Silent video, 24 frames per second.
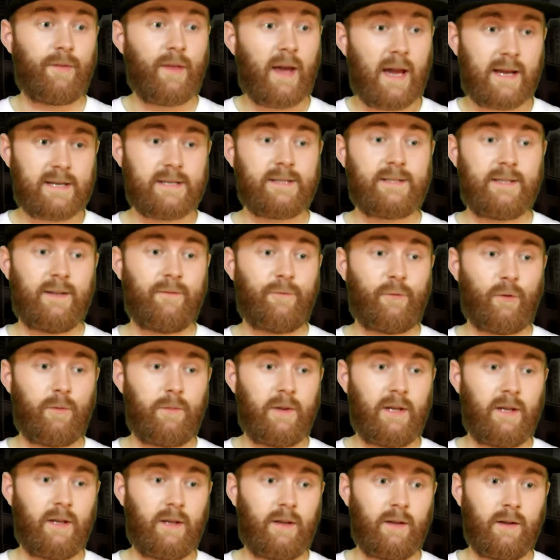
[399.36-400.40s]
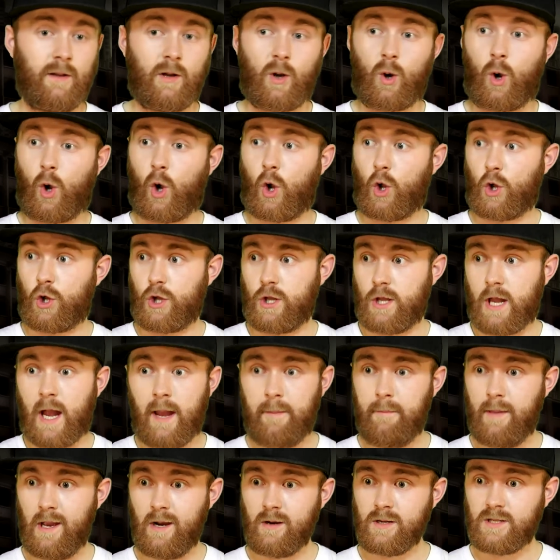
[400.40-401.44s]
that is it for me.
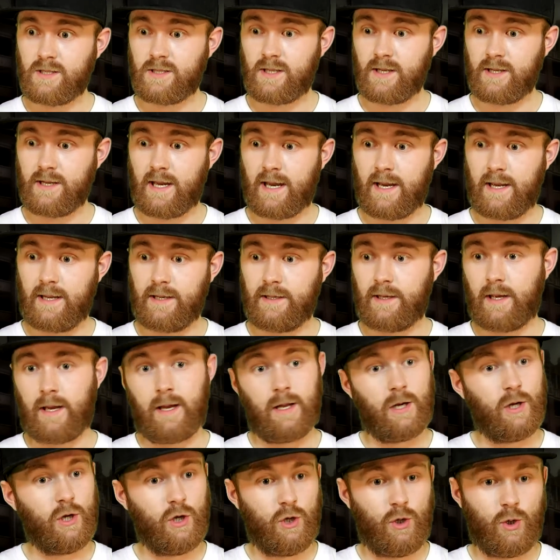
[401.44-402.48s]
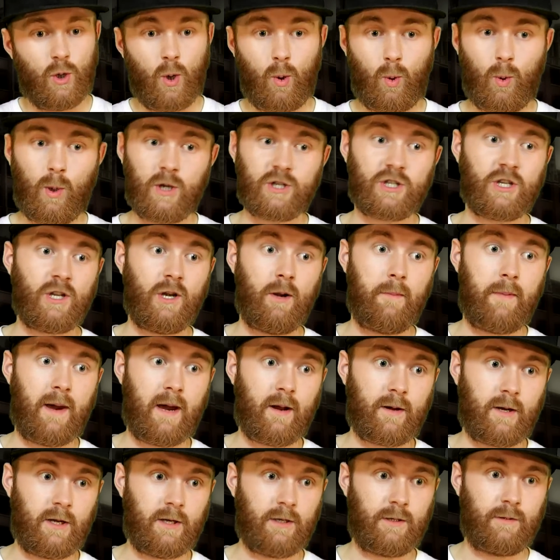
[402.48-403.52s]
Nightmares tonight. No question
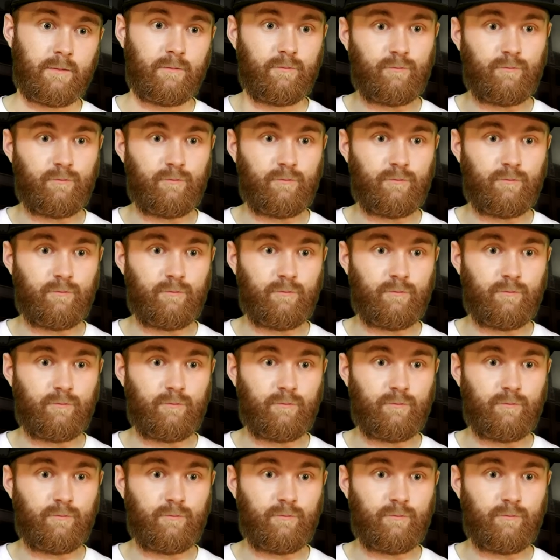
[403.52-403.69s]
about it.